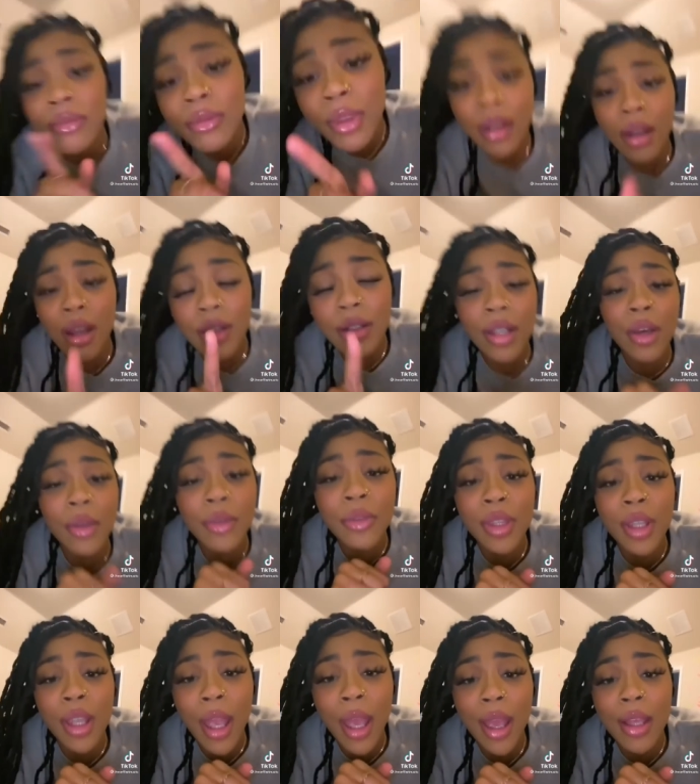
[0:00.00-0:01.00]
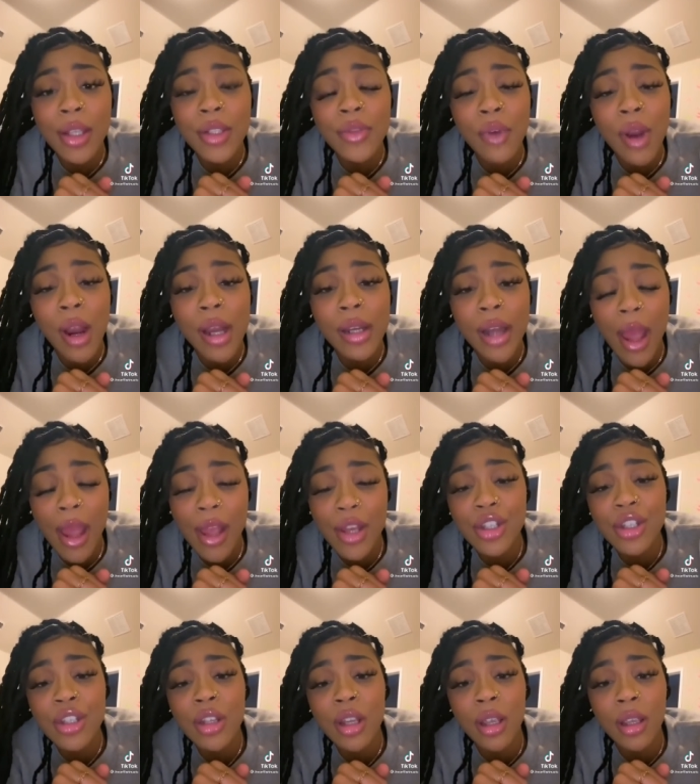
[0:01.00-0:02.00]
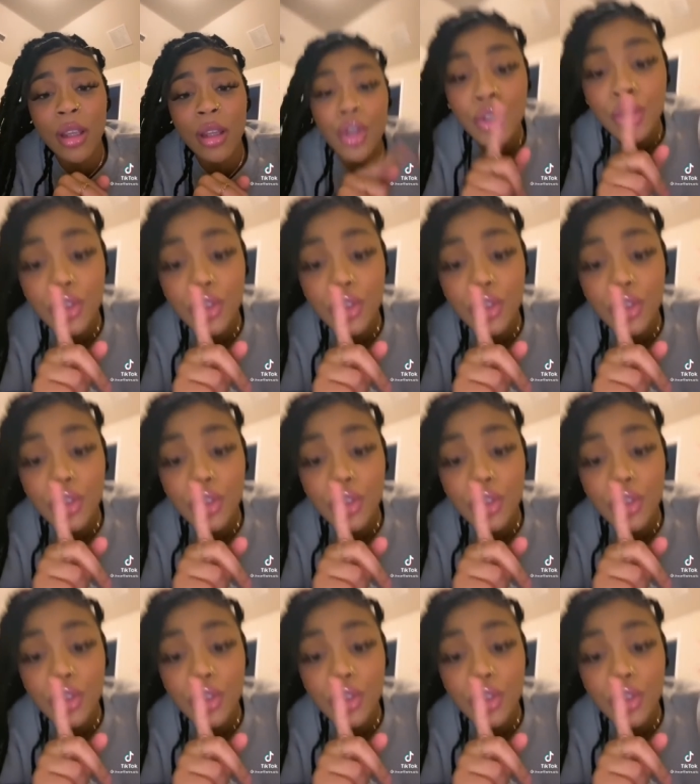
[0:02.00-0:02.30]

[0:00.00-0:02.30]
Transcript: That unhealthy ass, fried ass shit.